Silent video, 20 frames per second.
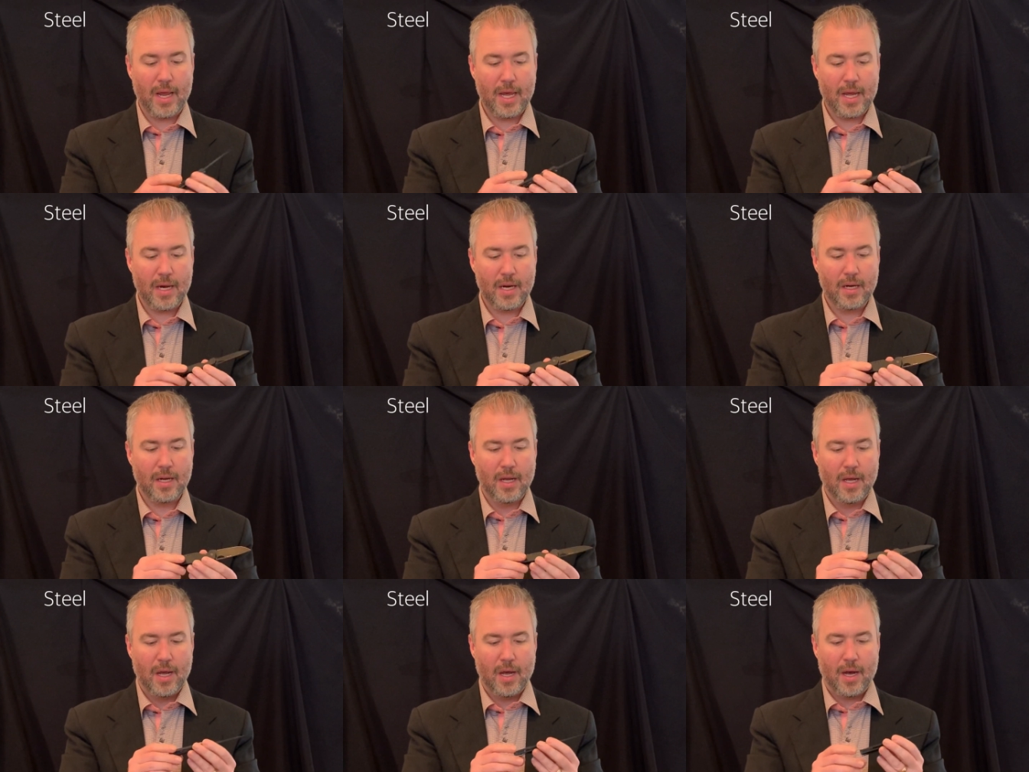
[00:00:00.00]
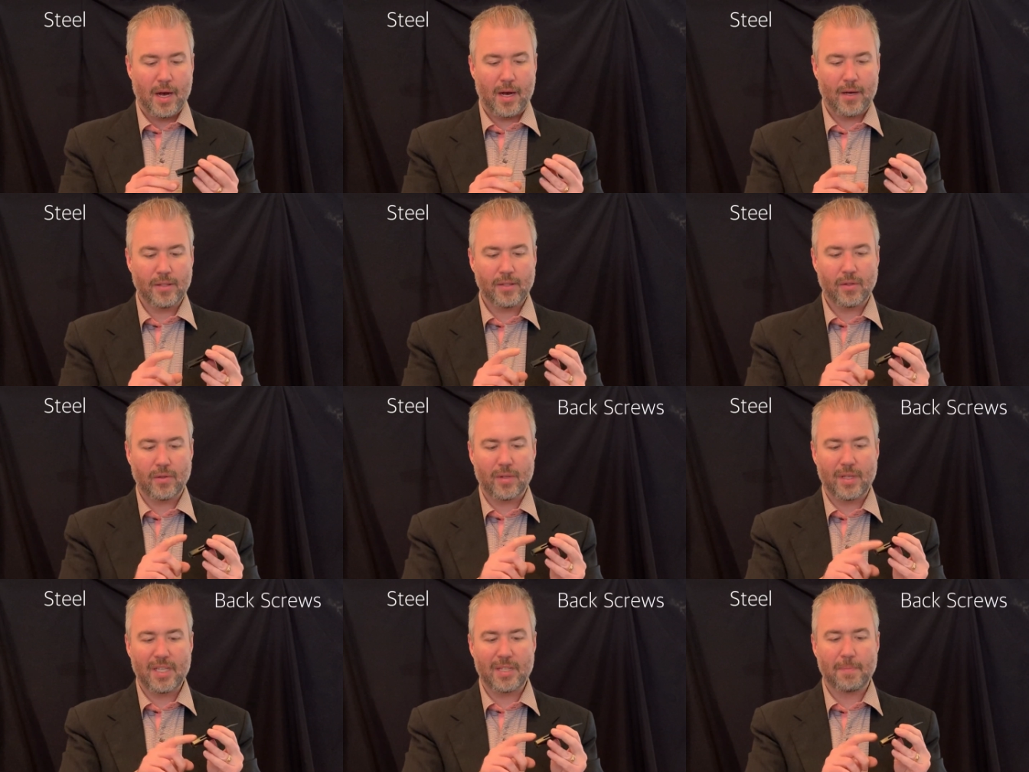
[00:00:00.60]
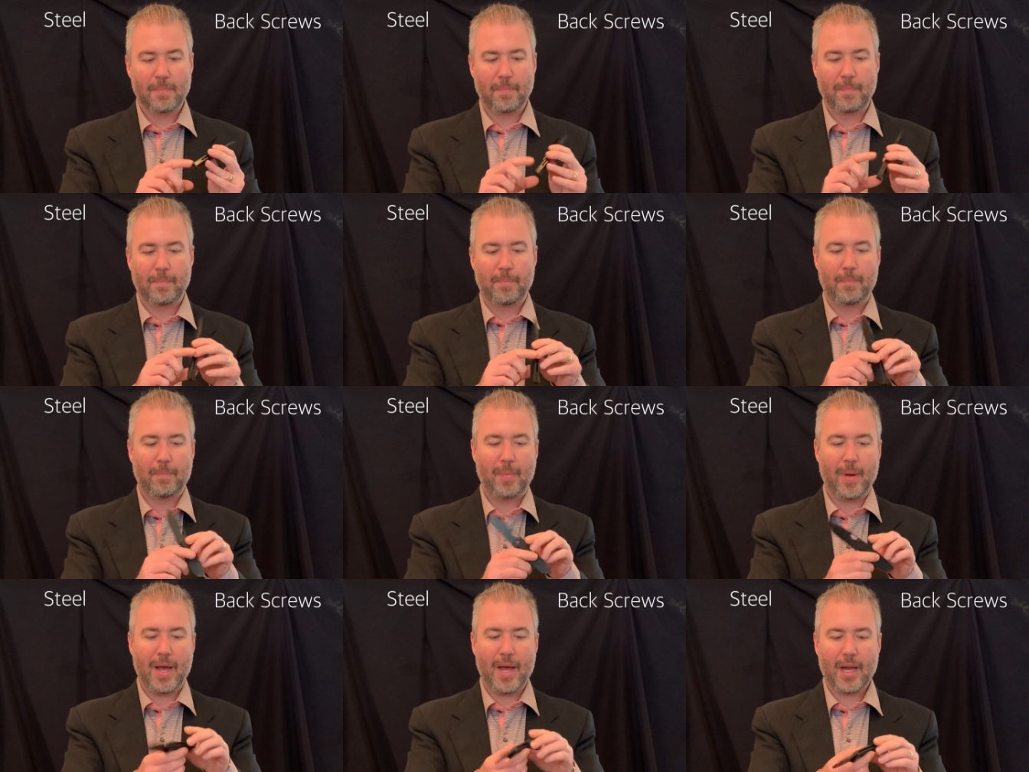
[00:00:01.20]
And also these
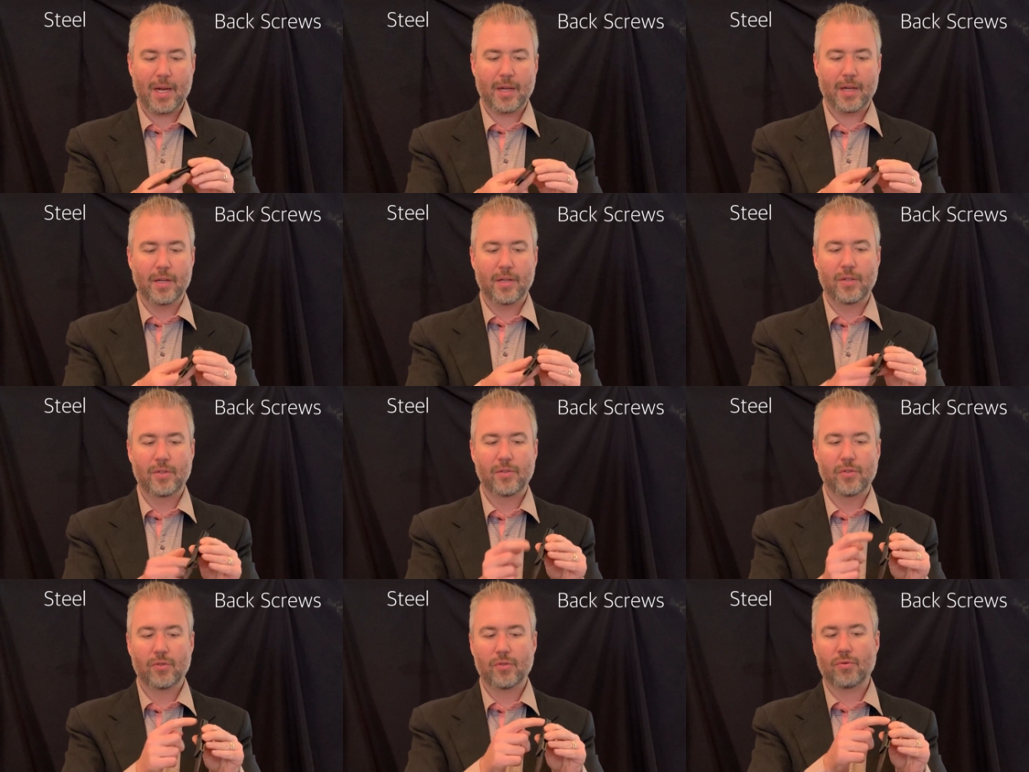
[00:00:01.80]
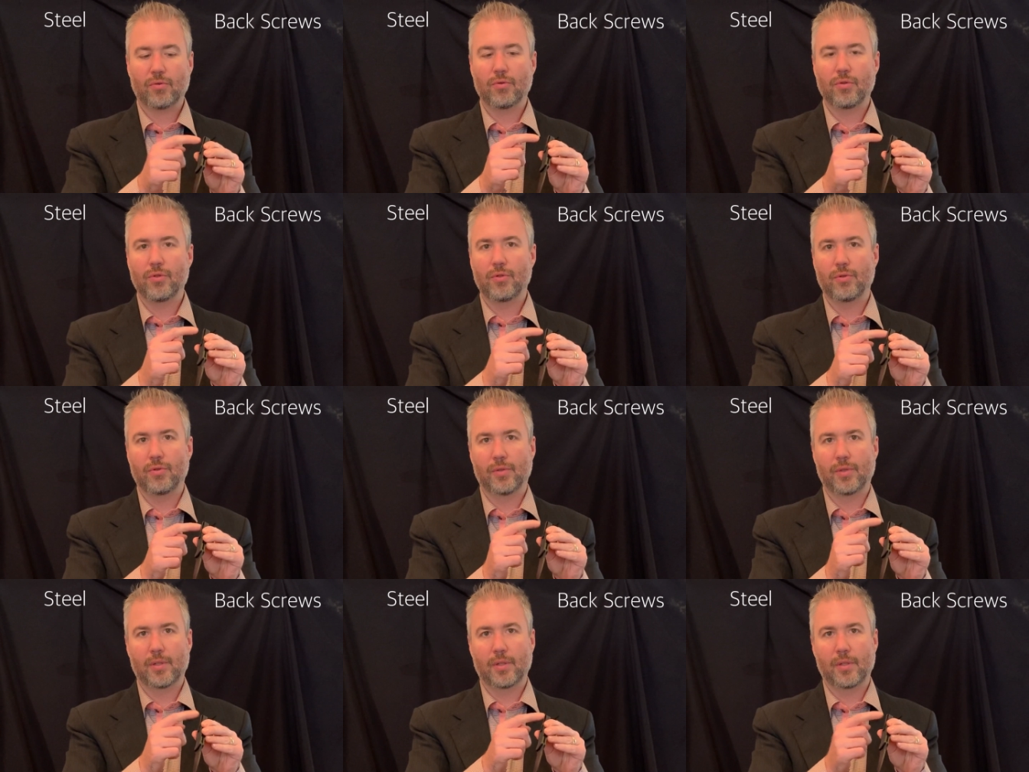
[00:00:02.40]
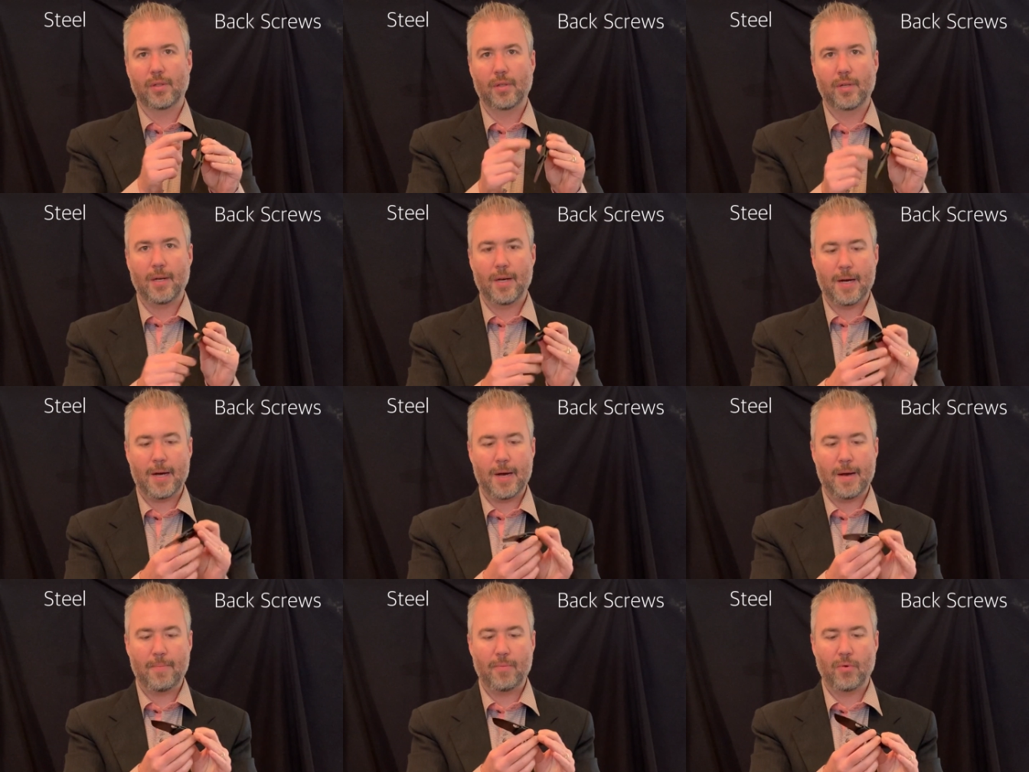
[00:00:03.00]
back screws
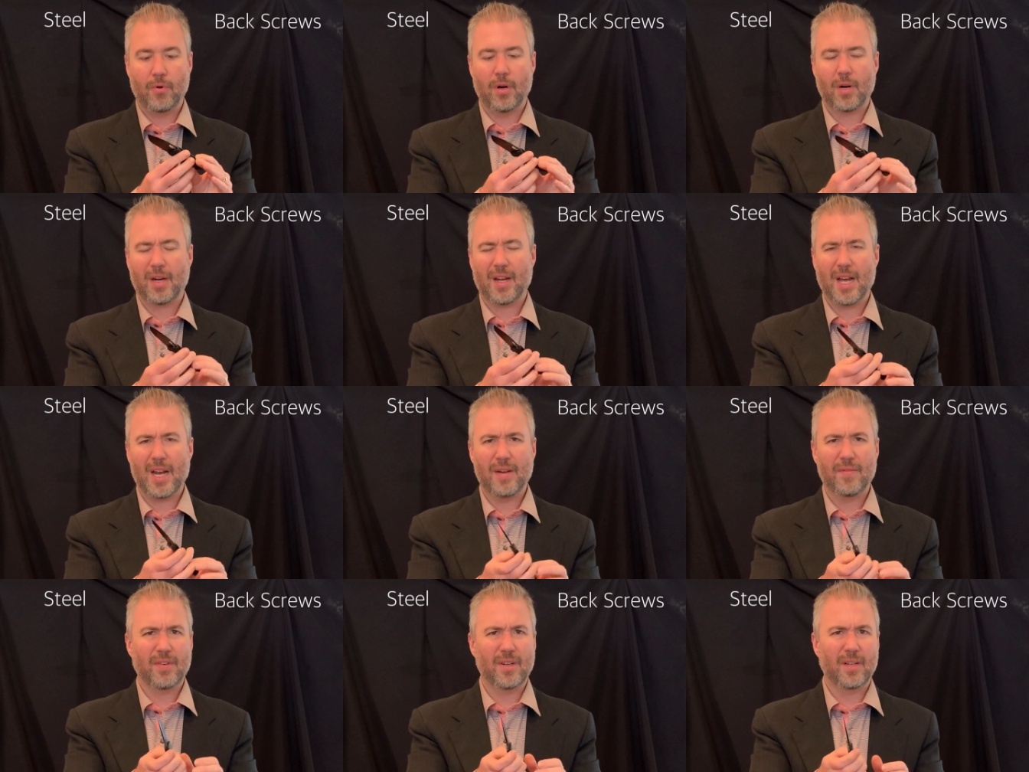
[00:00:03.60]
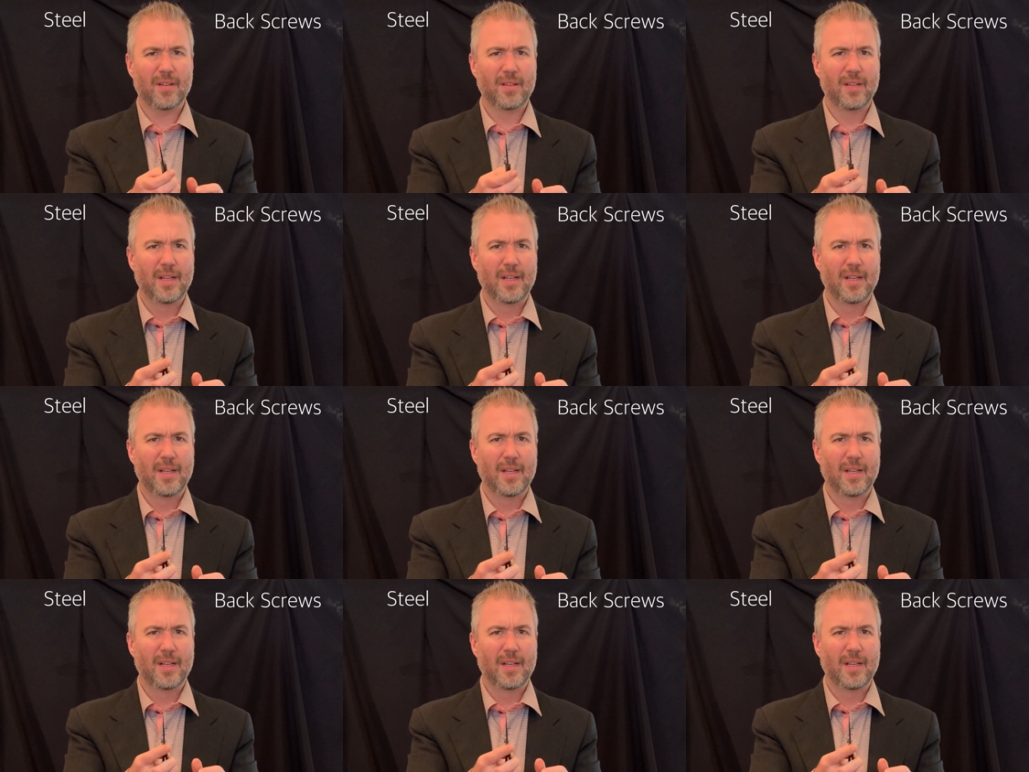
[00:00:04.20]
were kind of